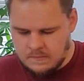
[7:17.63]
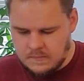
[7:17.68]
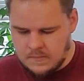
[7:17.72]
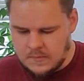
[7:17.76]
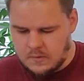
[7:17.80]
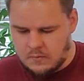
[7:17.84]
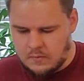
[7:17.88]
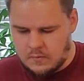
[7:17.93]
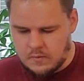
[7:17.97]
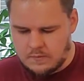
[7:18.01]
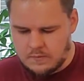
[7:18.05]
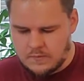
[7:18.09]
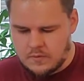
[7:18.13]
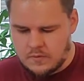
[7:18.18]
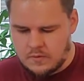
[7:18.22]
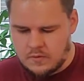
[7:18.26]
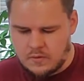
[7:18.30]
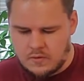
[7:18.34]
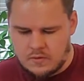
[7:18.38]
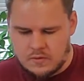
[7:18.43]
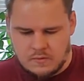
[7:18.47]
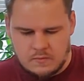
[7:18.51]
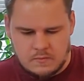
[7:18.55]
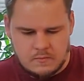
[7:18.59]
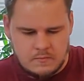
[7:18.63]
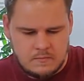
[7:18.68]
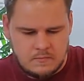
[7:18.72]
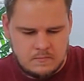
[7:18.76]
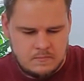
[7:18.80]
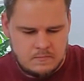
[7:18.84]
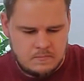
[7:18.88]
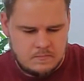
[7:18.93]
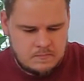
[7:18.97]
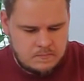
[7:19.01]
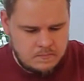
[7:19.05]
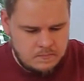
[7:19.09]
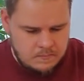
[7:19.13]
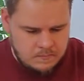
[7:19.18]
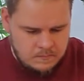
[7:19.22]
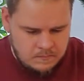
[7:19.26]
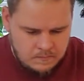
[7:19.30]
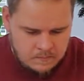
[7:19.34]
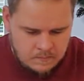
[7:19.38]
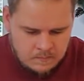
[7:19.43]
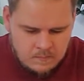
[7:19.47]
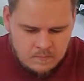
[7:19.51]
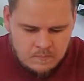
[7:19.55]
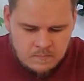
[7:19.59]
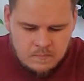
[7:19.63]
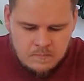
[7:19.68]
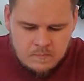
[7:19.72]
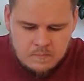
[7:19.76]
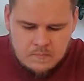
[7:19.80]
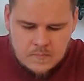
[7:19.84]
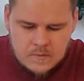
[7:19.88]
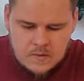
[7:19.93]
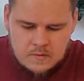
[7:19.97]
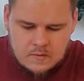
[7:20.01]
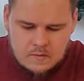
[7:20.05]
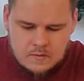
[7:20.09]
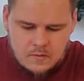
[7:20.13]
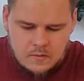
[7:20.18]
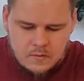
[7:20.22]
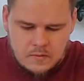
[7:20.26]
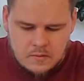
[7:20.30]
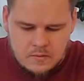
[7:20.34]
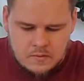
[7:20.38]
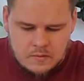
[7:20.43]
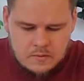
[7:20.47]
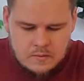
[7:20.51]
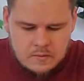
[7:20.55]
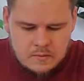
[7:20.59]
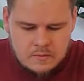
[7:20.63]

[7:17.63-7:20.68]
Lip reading: Worms are good in soil.